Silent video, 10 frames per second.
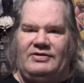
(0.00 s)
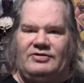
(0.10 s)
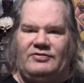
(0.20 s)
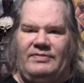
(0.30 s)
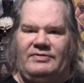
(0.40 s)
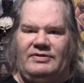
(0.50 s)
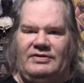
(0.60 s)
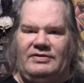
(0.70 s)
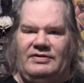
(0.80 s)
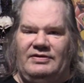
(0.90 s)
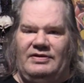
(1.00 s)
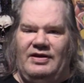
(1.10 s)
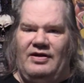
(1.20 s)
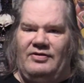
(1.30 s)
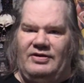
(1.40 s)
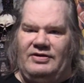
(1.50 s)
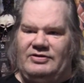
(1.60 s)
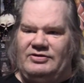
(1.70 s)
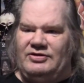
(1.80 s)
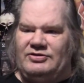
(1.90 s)
script, you know,
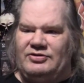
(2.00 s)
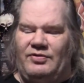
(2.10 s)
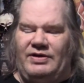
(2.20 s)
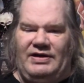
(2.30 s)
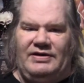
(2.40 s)
the story